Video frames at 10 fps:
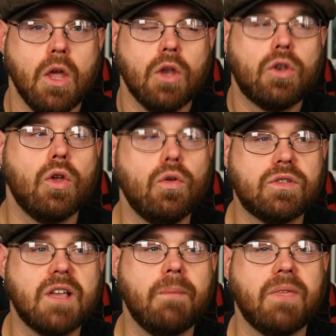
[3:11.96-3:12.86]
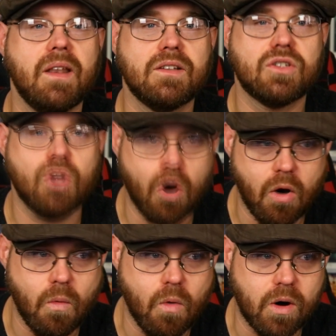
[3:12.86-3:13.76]
to something in
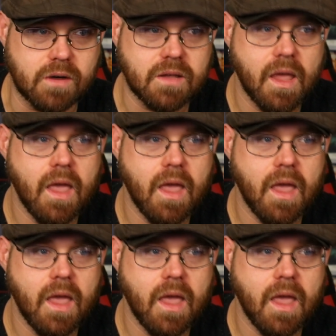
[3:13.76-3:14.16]
Star Wars,